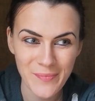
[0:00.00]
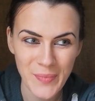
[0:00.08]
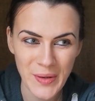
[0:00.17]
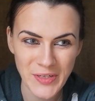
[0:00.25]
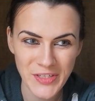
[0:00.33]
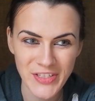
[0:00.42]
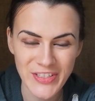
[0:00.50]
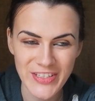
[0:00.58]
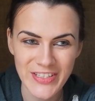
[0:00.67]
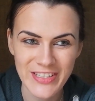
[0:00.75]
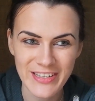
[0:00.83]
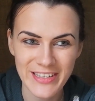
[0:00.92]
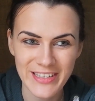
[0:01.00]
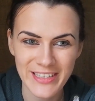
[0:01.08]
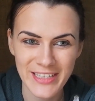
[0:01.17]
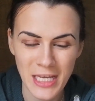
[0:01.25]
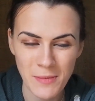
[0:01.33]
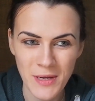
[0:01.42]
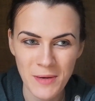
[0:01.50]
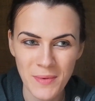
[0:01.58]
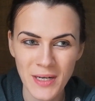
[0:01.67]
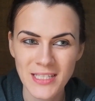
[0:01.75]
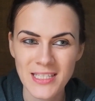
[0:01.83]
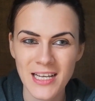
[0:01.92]
Patience is keeping a
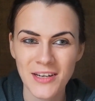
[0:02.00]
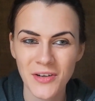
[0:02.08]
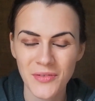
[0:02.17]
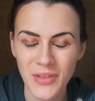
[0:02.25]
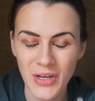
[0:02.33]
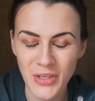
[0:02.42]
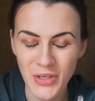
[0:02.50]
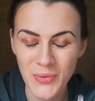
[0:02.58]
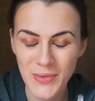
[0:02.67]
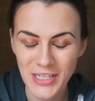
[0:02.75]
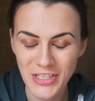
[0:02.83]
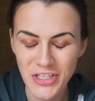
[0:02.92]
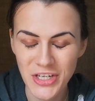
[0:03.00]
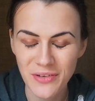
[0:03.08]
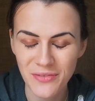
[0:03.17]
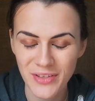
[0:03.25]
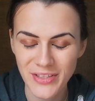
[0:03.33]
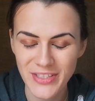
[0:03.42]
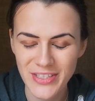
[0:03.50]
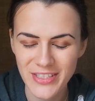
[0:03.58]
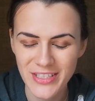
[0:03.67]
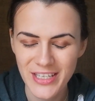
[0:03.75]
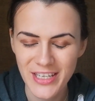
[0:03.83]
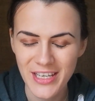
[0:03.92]
mindset of that you will achieve this
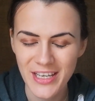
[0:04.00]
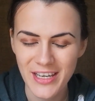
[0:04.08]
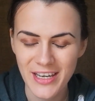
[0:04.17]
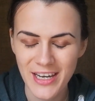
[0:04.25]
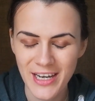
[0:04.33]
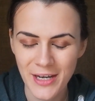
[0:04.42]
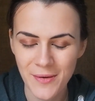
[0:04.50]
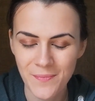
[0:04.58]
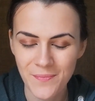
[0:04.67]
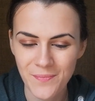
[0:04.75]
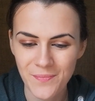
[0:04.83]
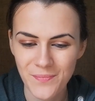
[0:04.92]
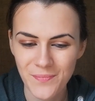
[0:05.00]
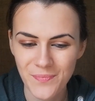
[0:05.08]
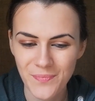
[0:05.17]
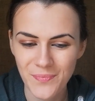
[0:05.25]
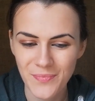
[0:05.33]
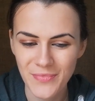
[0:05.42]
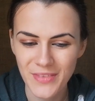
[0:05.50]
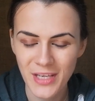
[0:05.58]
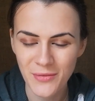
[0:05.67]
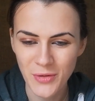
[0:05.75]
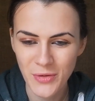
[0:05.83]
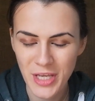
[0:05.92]

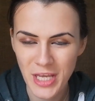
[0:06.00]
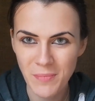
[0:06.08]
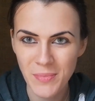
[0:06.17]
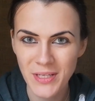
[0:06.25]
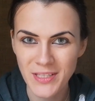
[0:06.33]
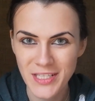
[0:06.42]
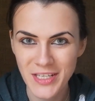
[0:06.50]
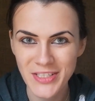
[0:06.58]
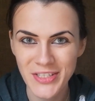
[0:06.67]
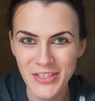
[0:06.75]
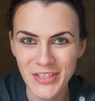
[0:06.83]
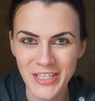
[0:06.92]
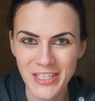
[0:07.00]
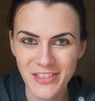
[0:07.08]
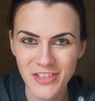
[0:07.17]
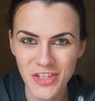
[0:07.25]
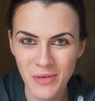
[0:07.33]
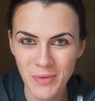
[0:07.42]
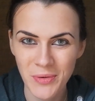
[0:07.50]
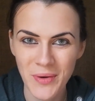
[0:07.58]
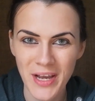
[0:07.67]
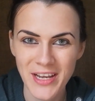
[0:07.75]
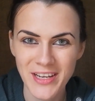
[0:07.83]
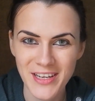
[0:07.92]
if you keep consistently chipping
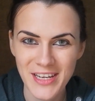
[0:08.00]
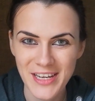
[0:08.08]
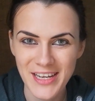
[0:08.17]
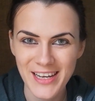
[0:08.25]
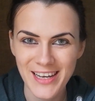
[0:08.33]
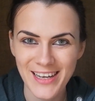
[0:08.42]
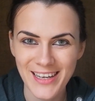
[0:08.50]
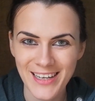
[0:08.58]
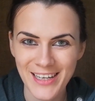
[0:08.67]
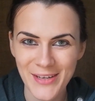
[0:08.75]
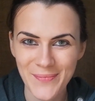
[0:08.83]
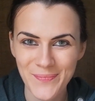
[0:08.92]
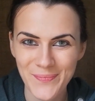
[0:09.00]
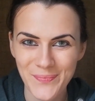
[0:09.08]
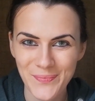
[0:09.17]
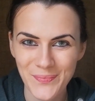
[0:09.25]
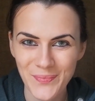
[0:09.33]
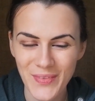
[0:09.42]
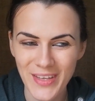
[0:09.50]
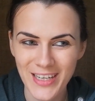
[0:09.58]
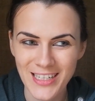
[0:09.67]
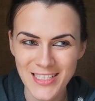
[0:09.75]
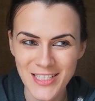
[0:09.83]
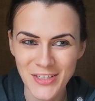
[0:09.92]
away. And
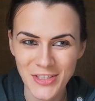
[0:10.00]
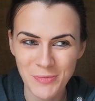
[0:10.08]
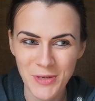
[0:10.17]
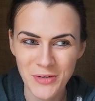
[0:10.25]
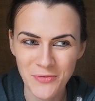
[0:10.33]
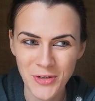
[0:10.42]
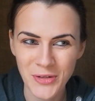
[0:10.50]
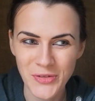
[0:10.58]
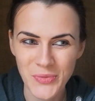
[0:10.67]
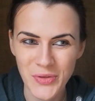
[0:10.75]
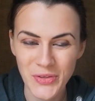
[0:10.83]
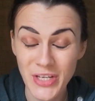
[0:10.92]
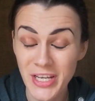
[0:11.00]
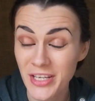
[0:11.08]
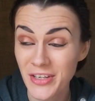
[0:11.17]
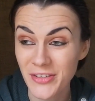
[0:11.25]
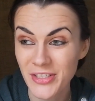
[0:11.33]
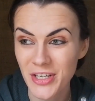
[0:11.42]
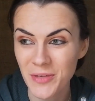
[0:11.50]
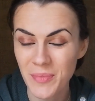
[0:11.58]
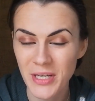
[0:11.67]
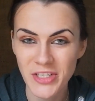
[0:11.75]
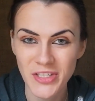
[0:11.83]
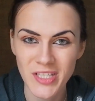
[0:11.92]
it's not to be confused with taking your time.
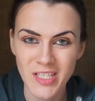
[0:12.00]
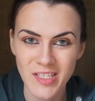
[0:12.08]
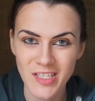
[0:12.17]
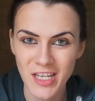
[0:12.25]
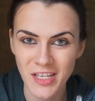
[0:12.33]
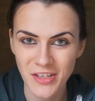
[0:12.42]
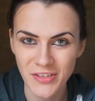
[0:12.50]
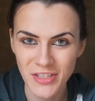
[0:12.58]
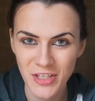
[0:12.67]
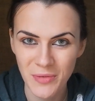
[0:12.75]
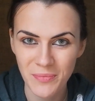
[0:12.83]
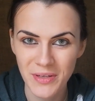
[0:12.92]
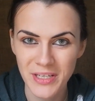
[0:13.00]
Patience isn't taking your time.